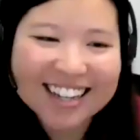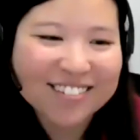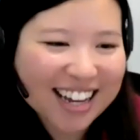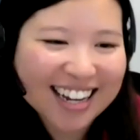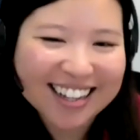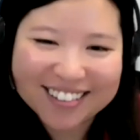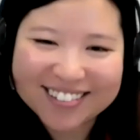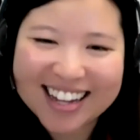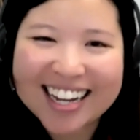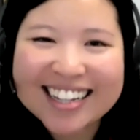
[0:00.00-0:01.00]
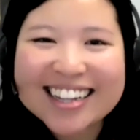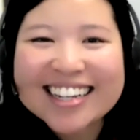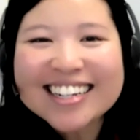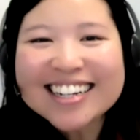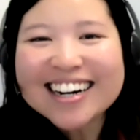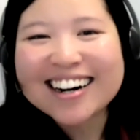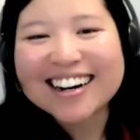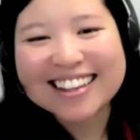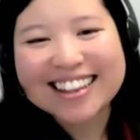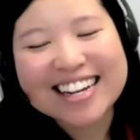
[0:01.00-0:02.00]
love that. I love that.
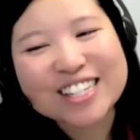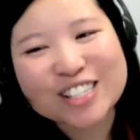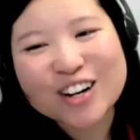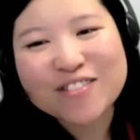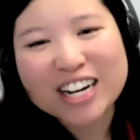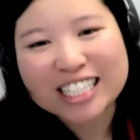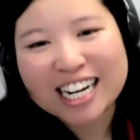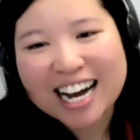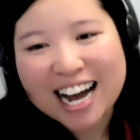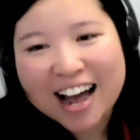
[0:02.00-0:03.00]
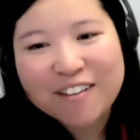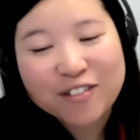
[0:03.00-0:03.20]
Oh, thank you so much. I